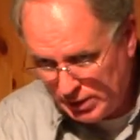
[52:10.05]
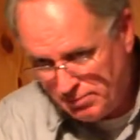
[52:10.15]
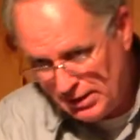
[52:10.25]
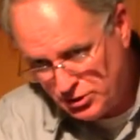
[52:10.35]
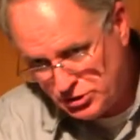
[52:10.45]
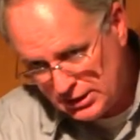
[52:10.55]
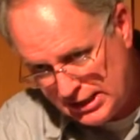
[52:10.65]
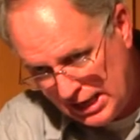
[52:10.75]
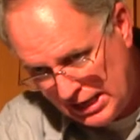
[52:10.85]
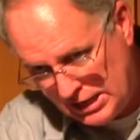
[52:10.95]
It means to
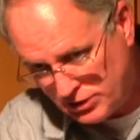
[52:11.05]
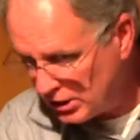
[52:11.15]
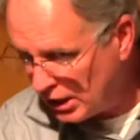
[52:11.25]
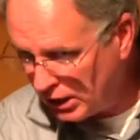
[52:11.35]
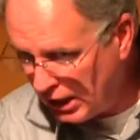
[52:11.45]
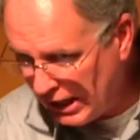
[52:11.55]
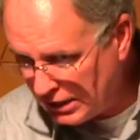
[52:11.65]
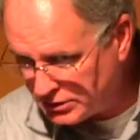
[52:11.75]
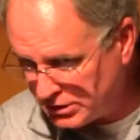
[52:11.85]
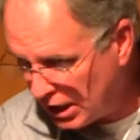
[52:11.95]
gaze, not
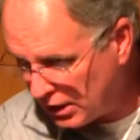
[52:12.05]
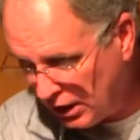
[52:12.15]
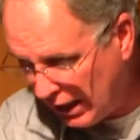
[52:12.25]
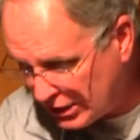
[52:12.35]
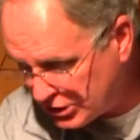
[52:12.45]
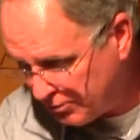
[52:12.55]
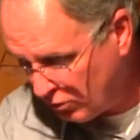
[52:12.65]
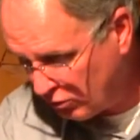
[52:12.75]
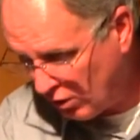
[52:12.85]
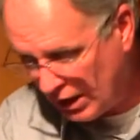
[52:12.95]
glance, not glance
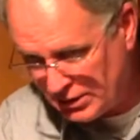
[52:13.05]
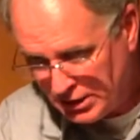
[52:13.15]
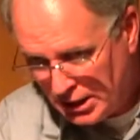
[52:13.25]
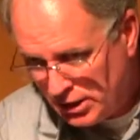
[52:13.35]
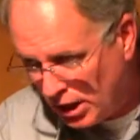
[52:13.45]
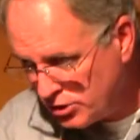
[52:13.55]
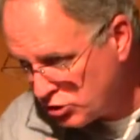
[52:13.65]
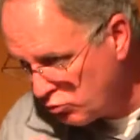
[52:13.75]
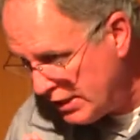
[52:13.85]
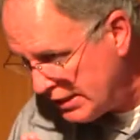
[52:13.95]
upon Christ, not
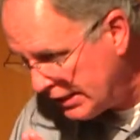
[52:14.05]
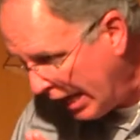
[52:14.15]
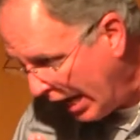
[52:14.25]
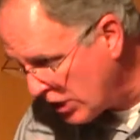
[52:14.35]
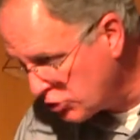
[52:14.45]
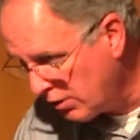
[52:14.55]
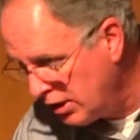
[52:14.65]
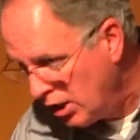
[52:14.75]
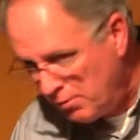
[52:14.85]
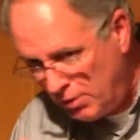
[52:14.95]
just read casually,